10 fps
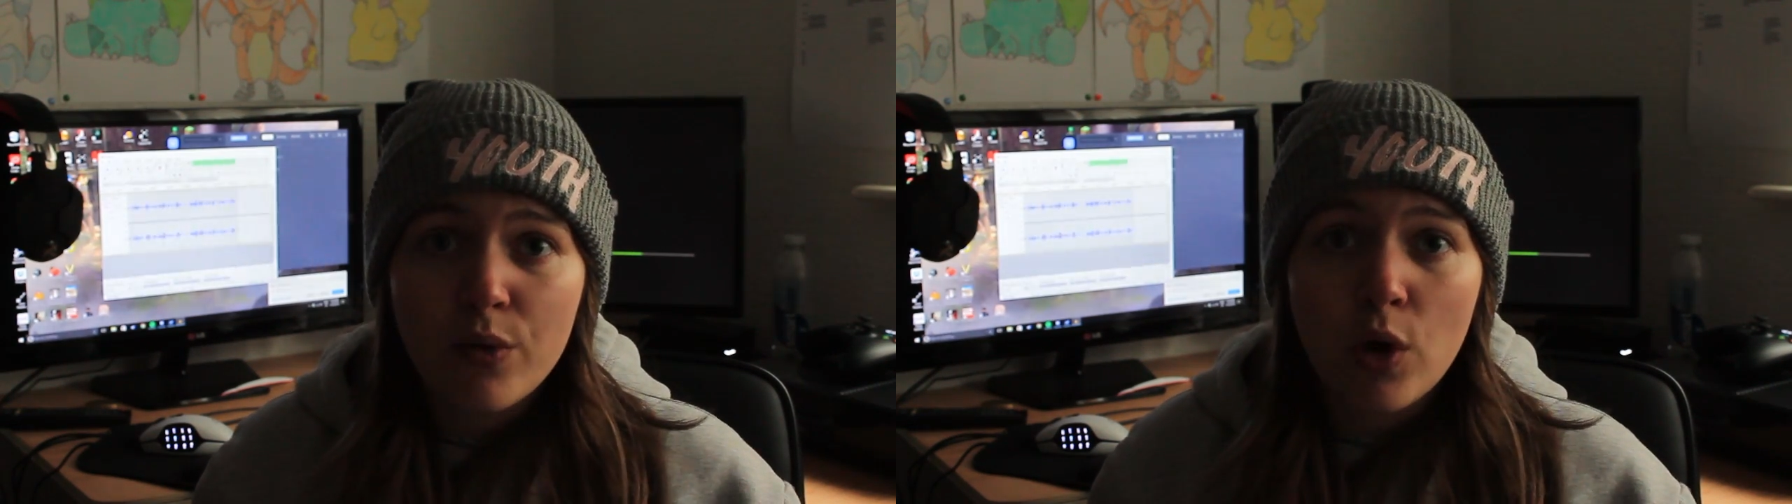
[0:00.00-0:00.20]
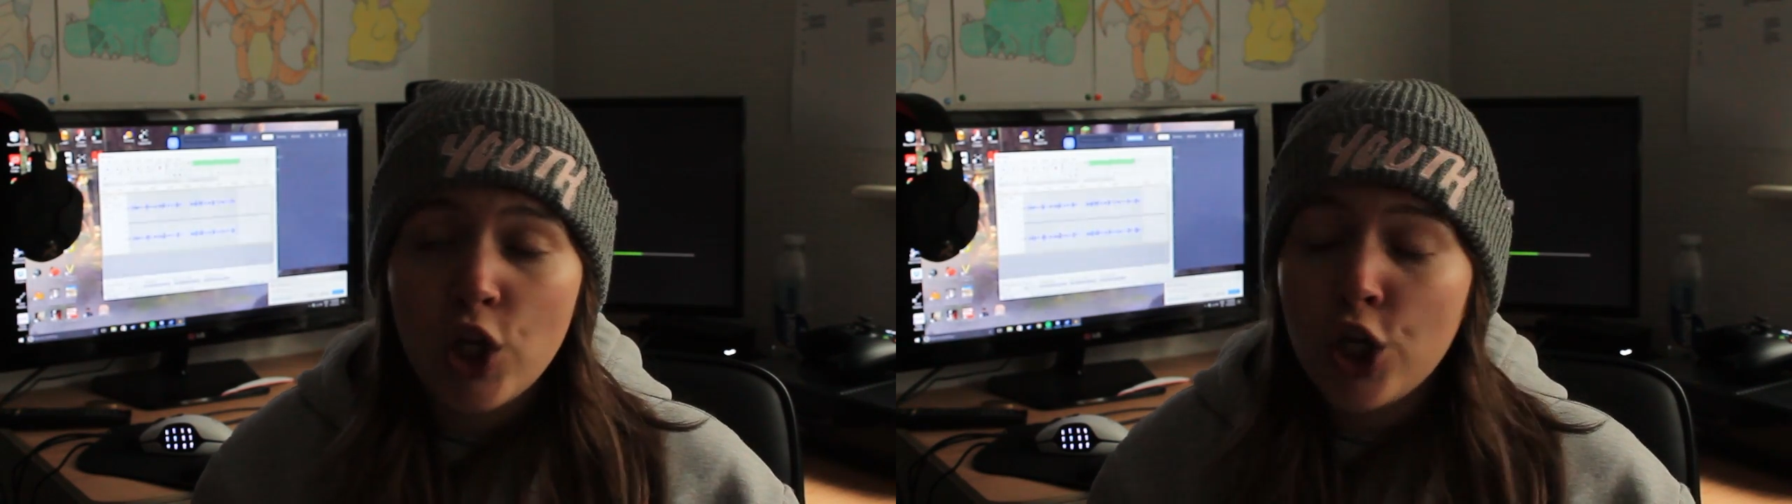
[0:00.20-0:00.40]

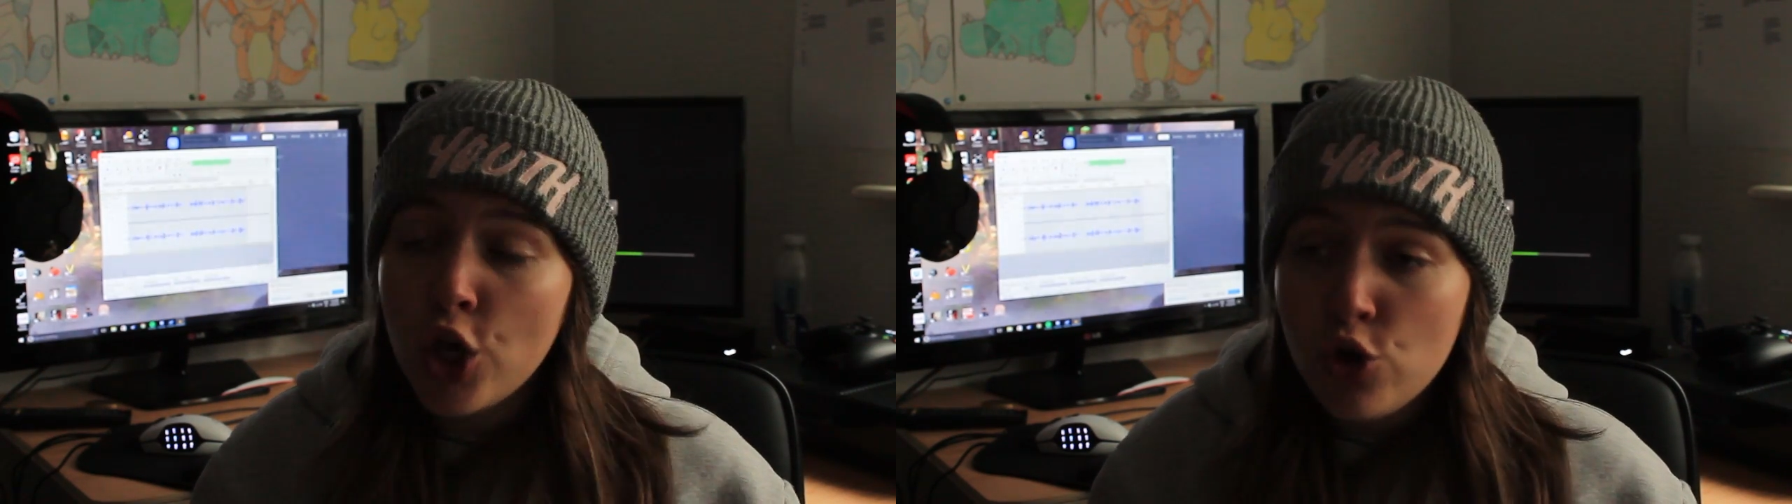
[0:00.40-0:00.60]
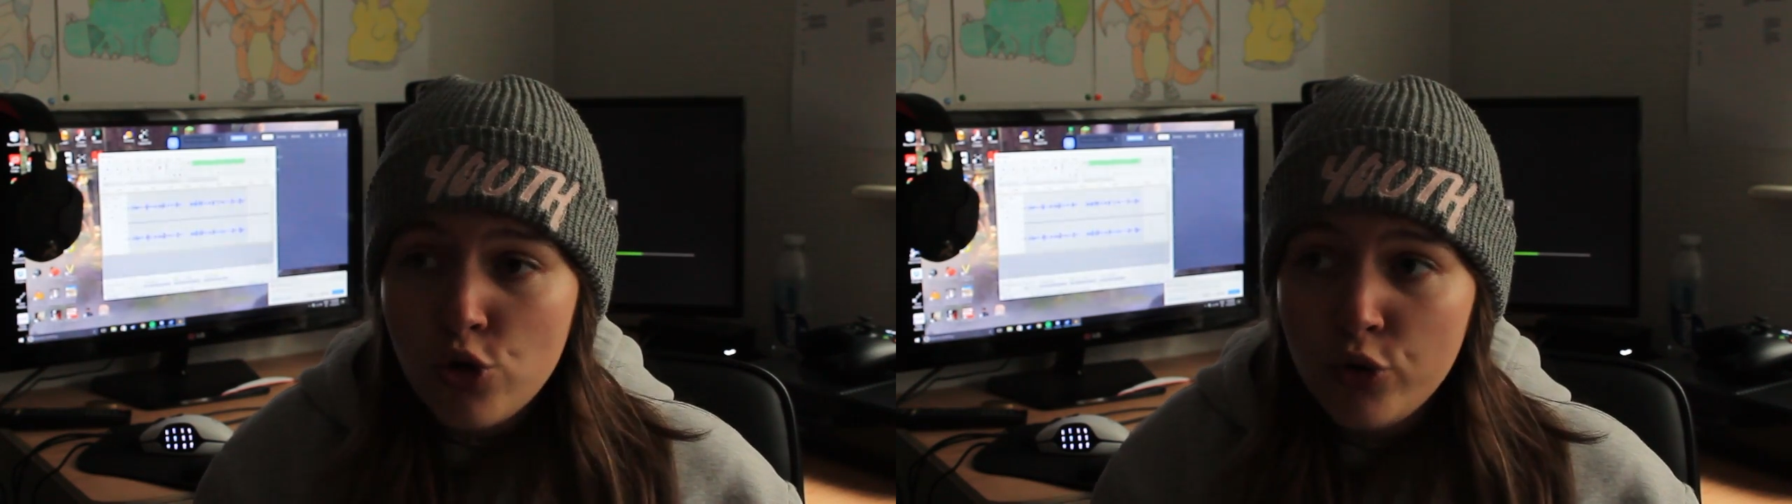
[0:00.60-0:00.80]
they were
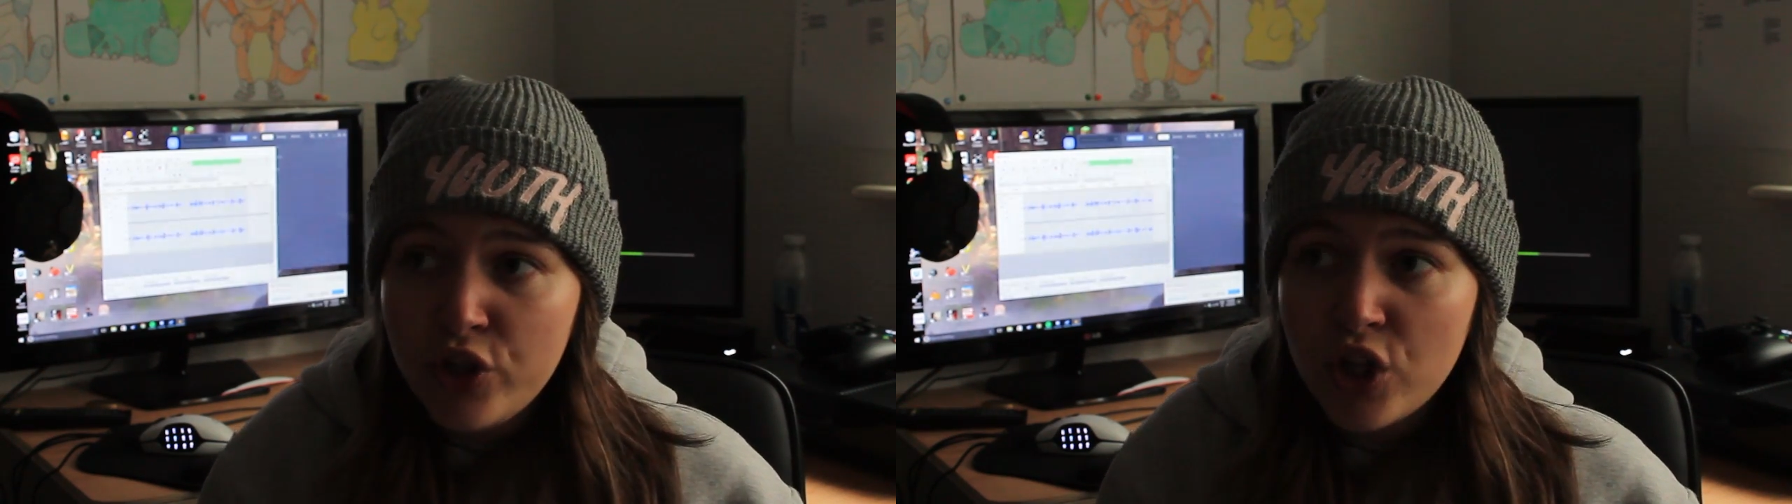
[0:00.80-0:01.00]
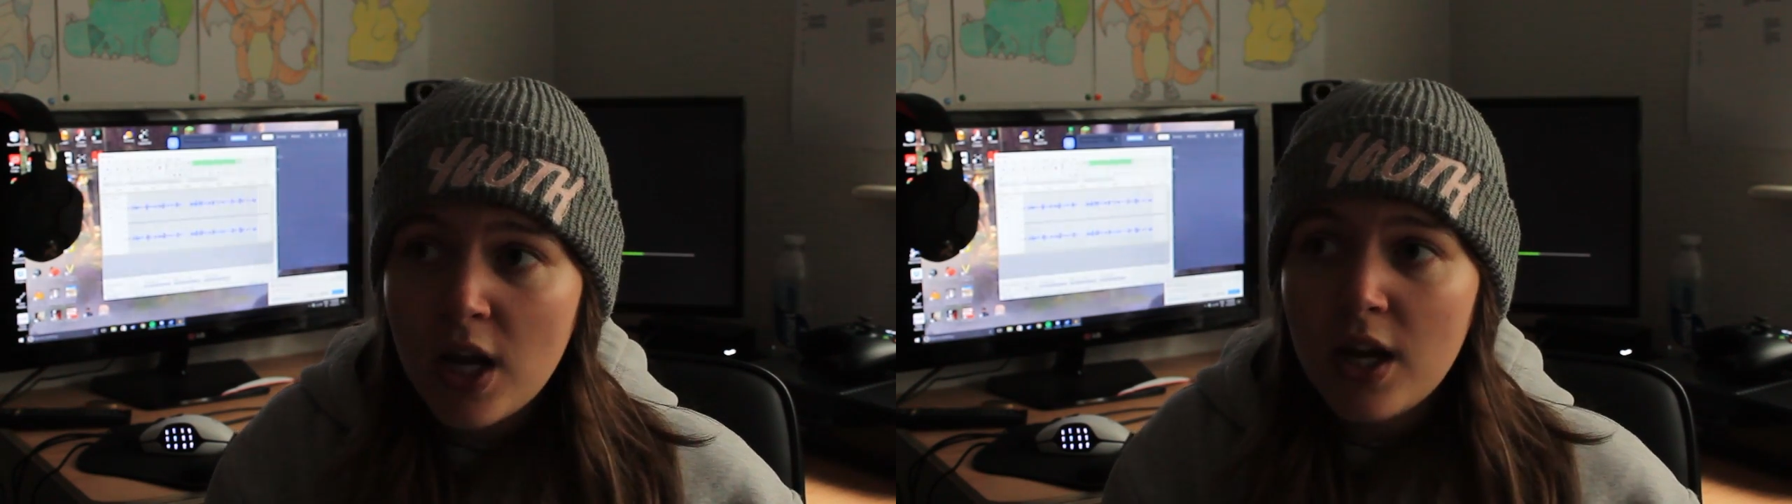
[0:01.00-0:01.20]

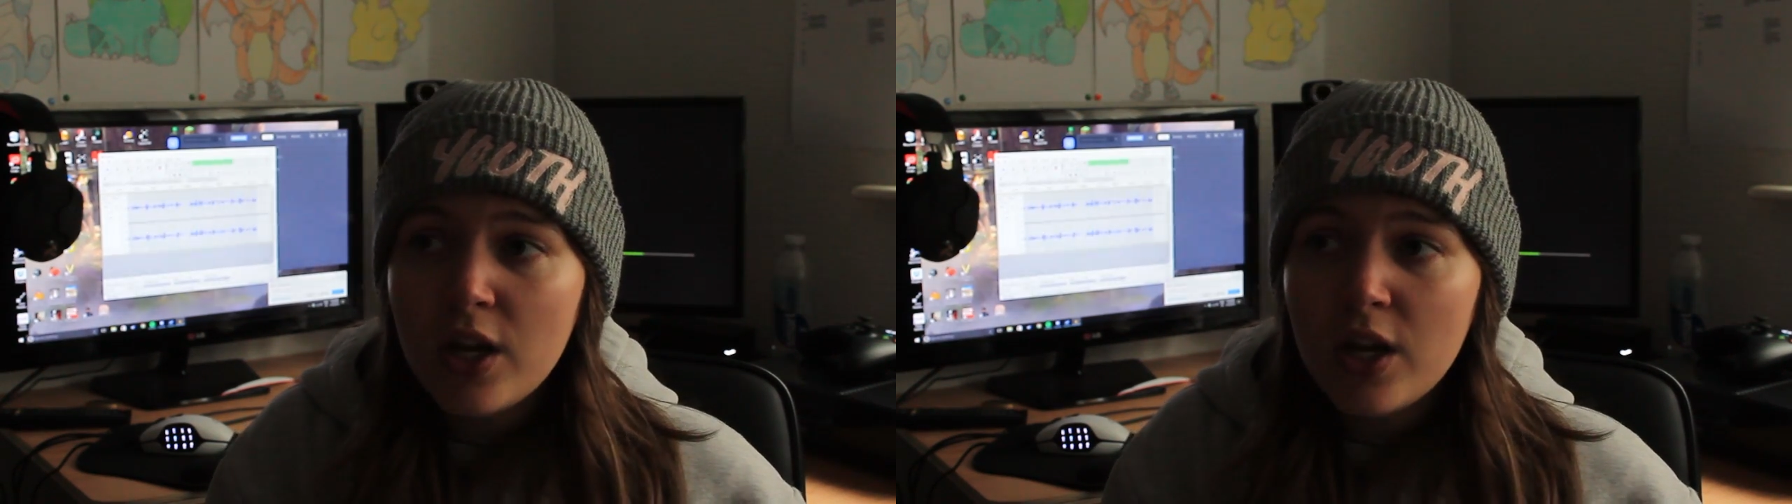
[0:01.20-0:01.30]
huge.